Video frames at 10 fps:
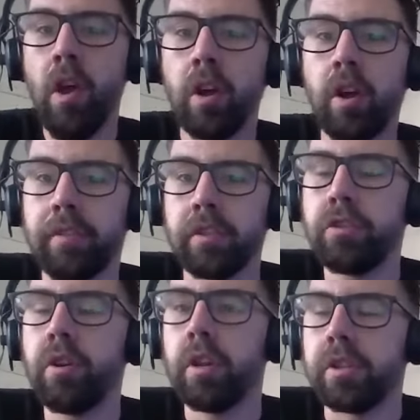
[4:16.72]
kind of as,
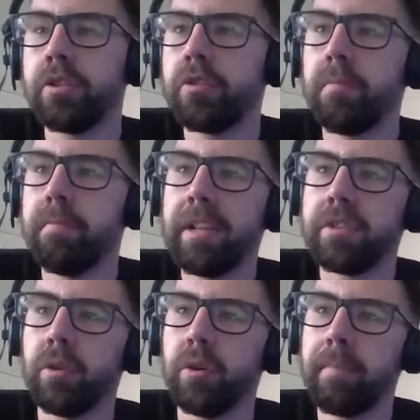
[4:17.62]
tr as a true
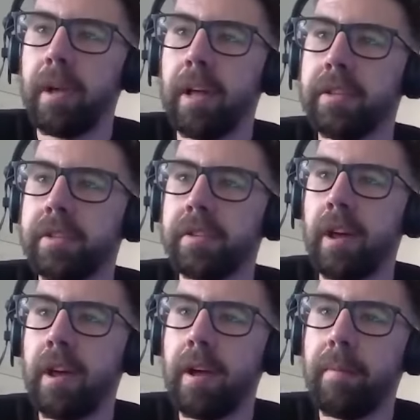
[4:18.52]
mentor, and
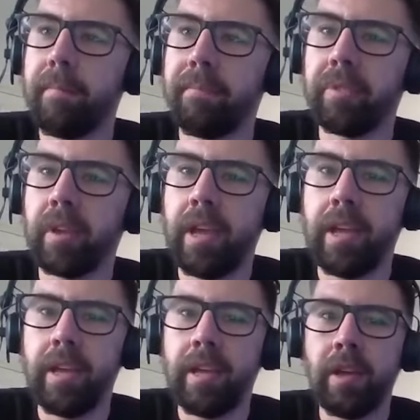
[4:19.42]
um,
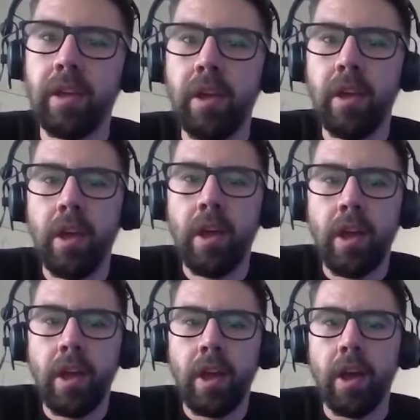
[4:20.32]
he
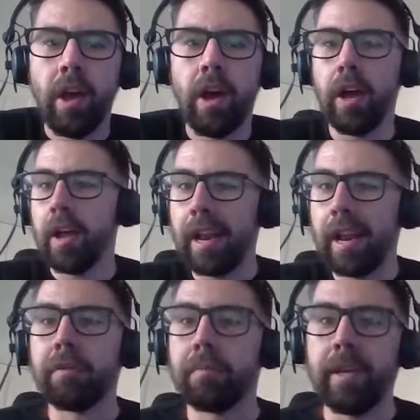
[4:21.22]
uh,
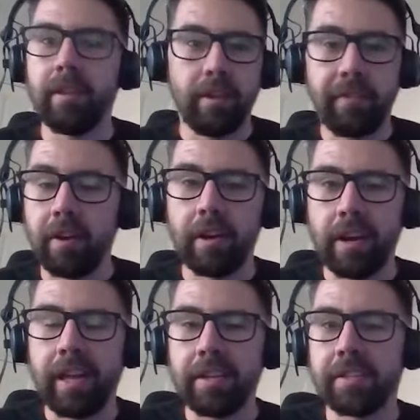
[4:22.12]
allowed me,
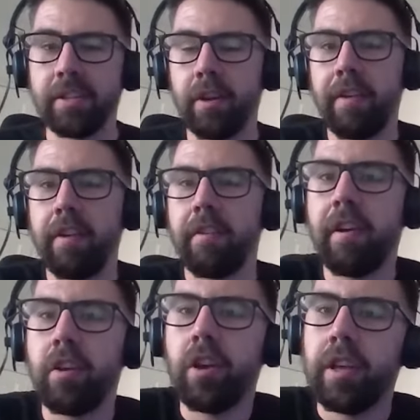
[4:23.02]
again, still at a very,
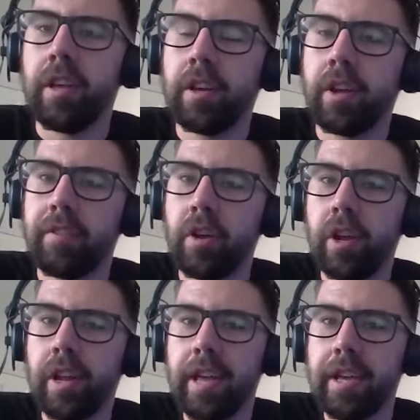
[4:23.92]
very early kind of
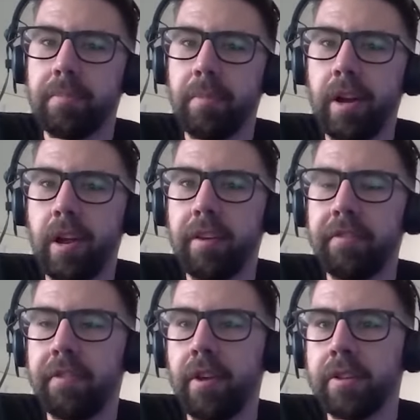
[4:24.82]
early age in my life,
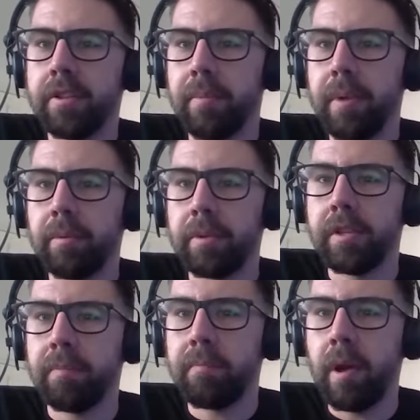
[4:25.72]
to to be able
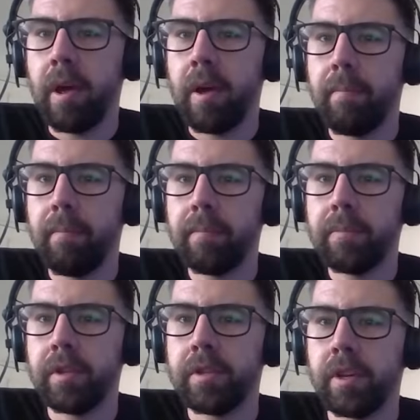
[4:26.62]
to um,
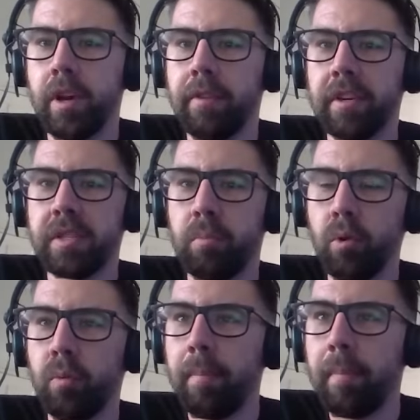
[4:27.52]
to, to kind of
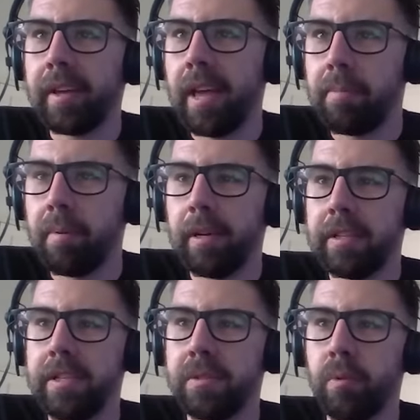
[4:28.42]
explore what my
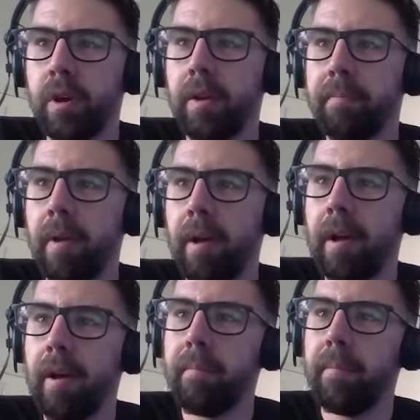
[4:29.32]
capabilities were,
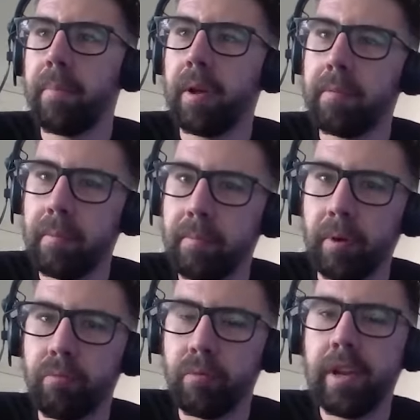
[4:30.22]
um, but
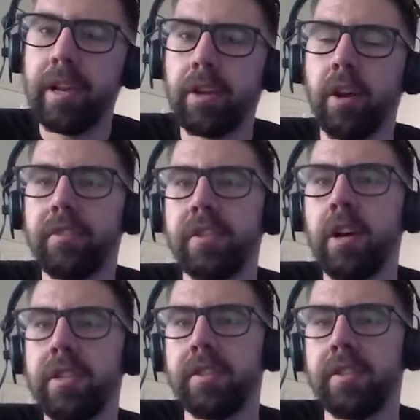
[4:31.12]
but really kind of
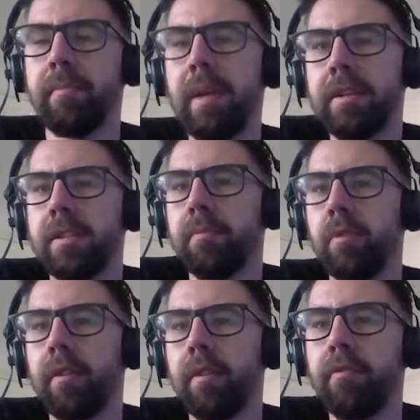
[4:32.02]
started to cement some
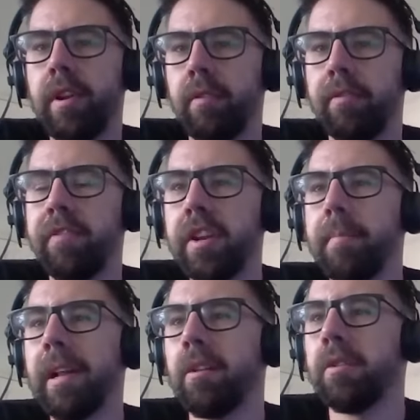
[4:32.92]
kind of real
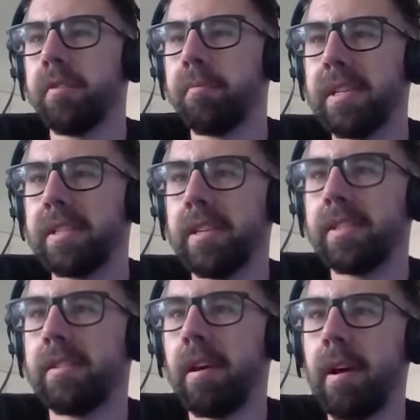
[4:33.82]
fundamentals of
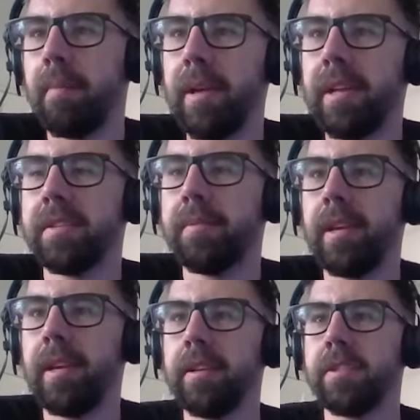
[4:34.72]
business um, into
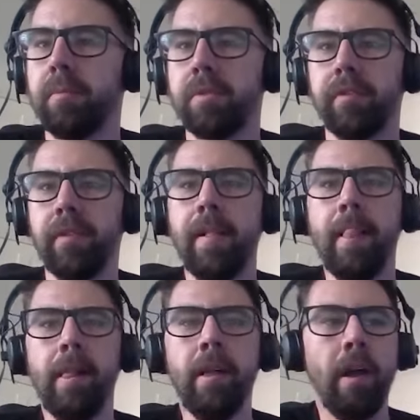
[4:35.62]
me in terms of
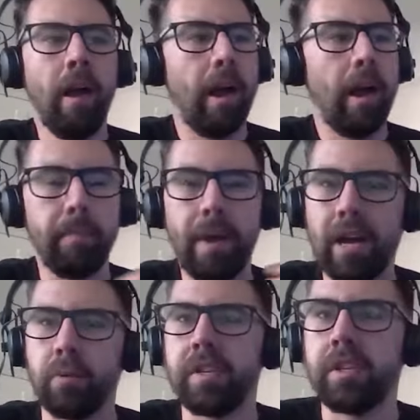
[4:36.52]
um,
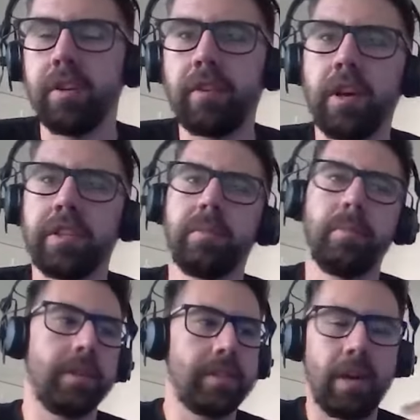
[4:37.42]
acquisition of
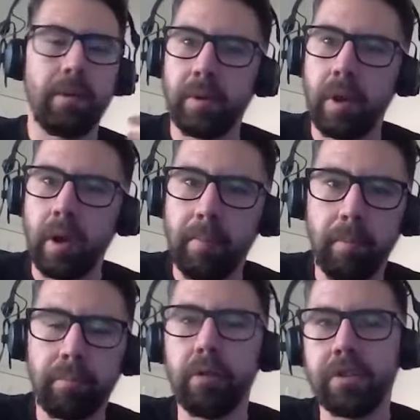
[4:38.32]
customers, how we uh,
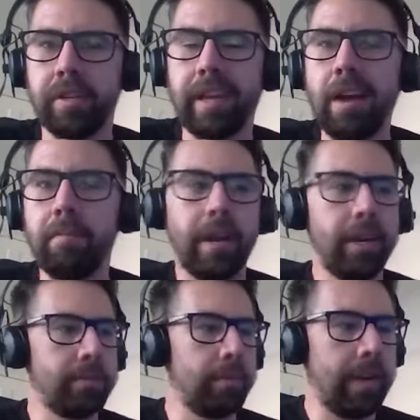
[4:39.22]
approached account
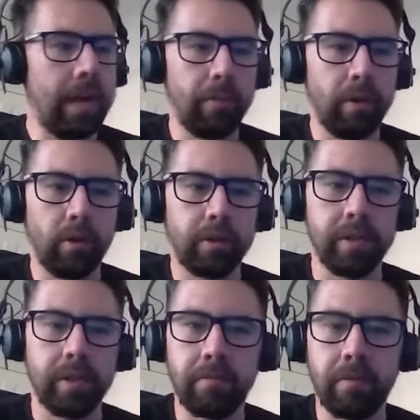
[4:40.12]
management, how we looked
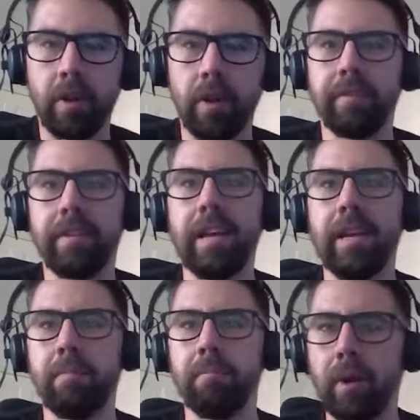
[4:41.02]
at the kind of
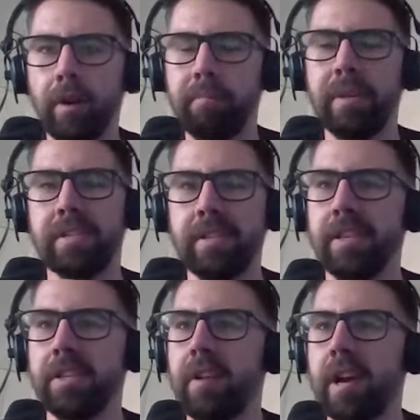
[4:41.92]
daily kind of business
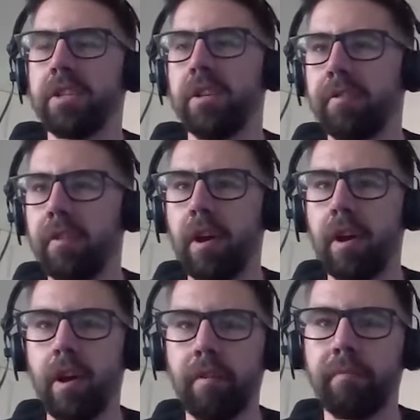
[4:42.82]
interaction of
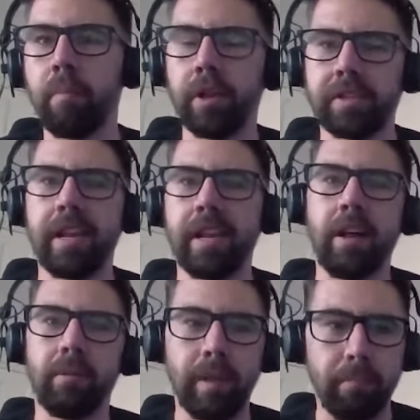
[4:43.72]
uh, of
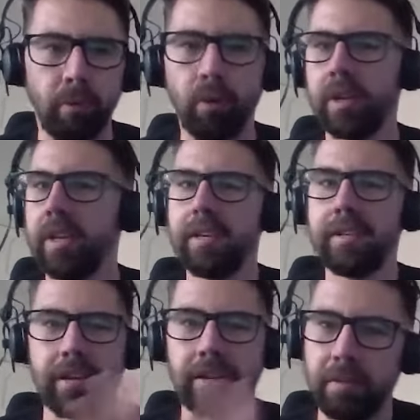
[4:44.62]
personnel,
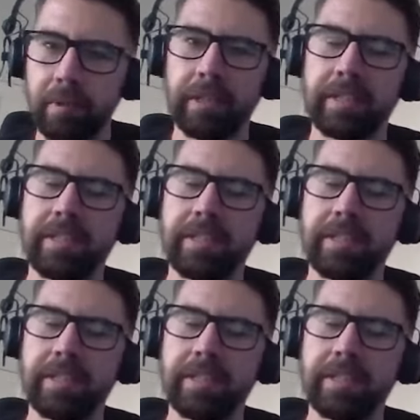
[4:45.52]
employees, how you built a